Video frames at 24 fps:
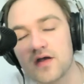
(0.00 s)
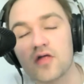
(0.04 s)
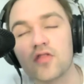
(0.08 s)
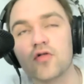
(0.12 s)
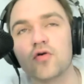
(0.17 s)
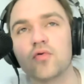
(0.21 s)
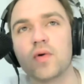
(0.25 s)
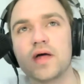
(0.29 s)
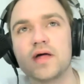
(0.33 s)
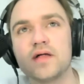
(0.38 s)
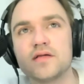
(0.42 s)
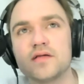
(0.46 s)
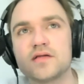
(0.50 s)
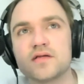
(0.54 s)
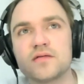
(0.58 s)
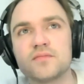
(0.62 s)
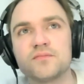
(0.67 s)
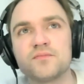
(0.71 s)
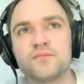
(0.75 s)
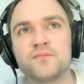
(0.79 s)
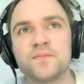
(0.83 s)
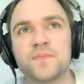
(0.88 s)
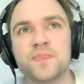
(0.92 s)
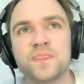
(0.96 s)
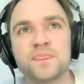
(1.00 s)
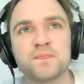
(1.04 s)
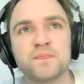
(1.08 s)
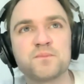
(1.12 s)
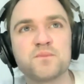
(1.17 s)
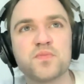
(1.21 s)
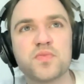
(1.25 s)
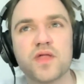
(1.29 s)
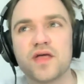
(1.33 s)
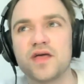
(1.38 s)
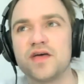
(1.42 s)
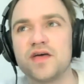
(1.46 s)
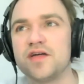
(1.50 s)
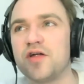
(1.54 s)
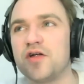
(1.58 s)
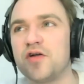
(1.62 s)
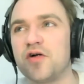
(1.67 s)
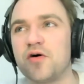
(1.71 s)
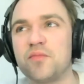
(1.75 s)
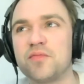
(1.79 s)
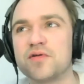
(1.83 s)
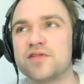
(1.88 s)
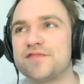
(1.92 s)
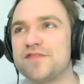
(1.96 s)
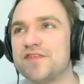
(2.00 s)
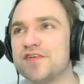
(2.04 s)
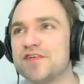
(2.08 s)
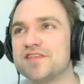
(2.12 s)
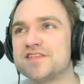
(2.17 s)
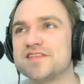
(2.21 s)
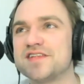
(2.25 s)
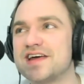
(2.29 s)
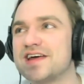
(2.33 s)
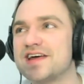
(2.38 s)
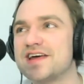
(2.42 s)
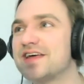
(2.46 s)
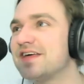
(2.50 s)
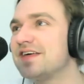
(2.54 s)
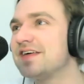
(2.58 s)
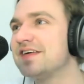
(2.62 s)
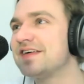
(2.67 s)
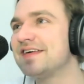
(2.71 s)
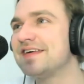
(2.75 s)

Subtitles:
other ways, it almost feels like